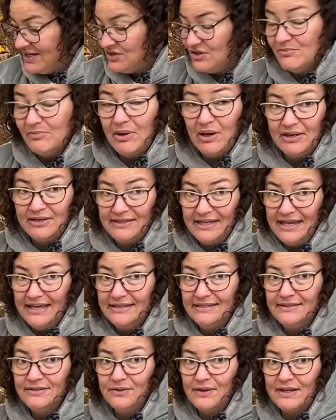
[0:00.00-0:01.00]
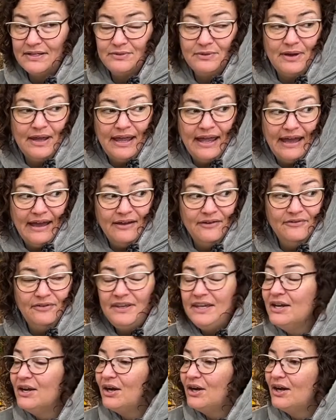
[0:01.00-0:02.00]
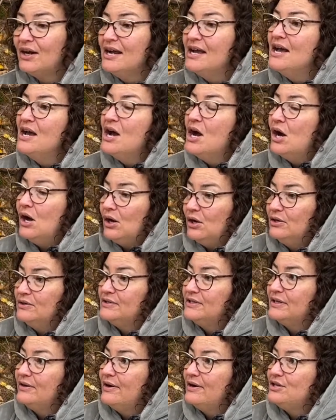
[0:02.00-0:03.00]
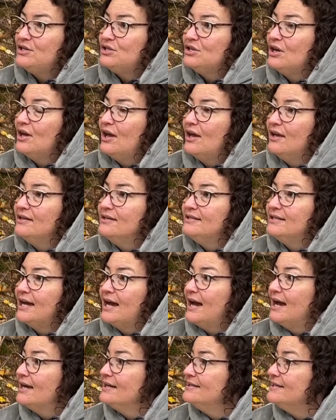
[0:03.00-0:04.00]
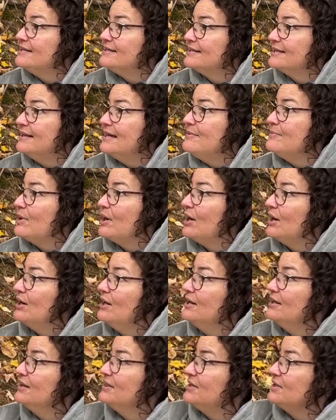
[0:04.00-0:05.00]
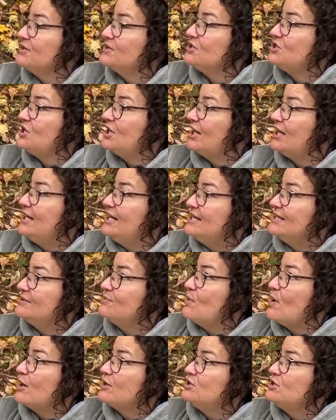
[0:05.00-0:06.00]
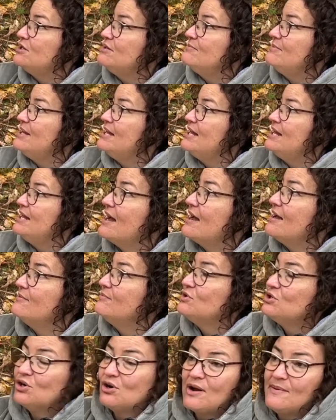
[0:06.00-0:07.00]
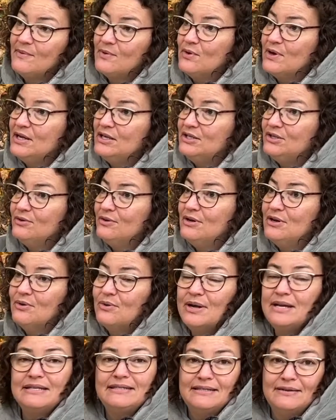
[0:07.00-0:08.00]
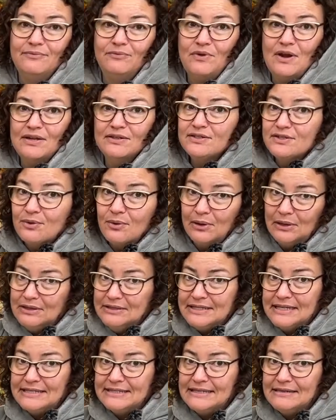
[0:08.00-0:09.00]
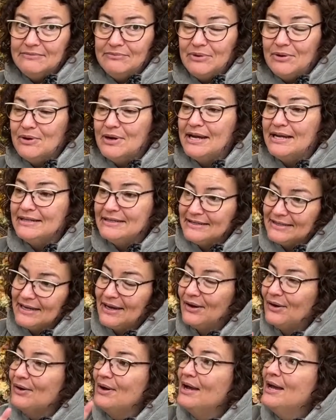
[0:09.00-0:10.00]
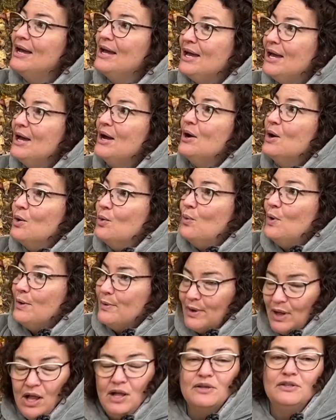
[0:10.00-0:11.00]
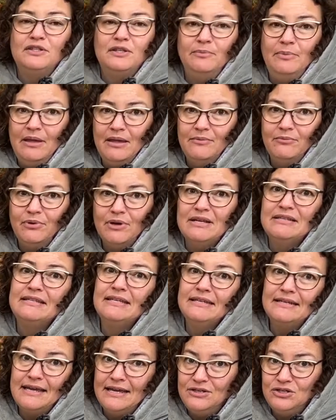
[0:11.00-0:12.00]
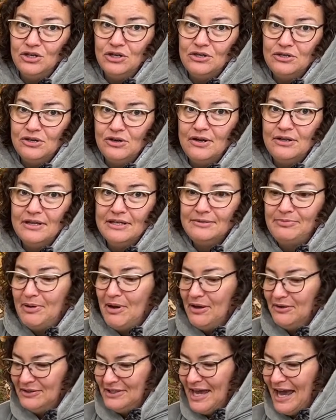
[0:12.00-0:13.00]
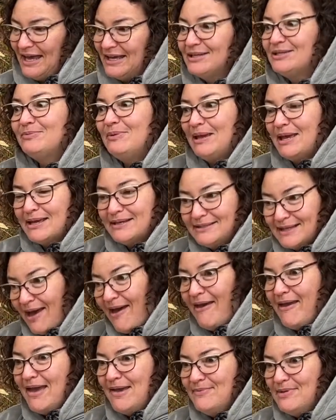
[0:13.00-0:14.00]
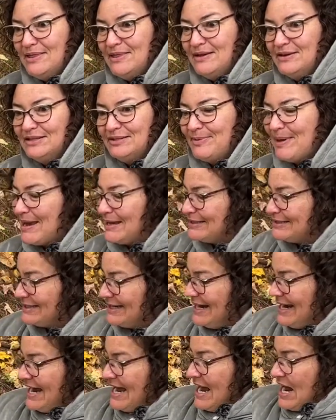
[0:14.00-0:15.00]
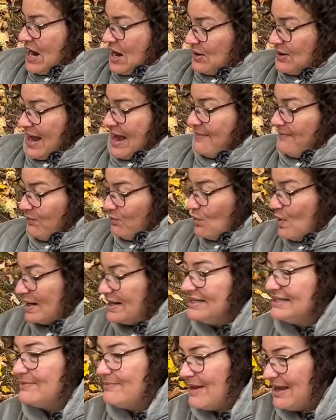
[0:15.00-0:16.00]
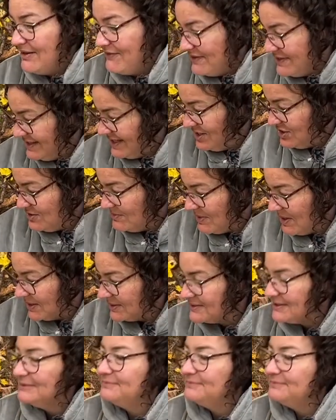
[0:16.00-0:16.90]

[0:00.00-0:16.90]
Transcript: box is. So that's what I have here. Also, I should, disclaimer, there's chickadees watching me. sure I'm going to annoy some red squirrels at some point, so we will also be embracing nature during this process because I am in their space. Okay, what is a manifestation box?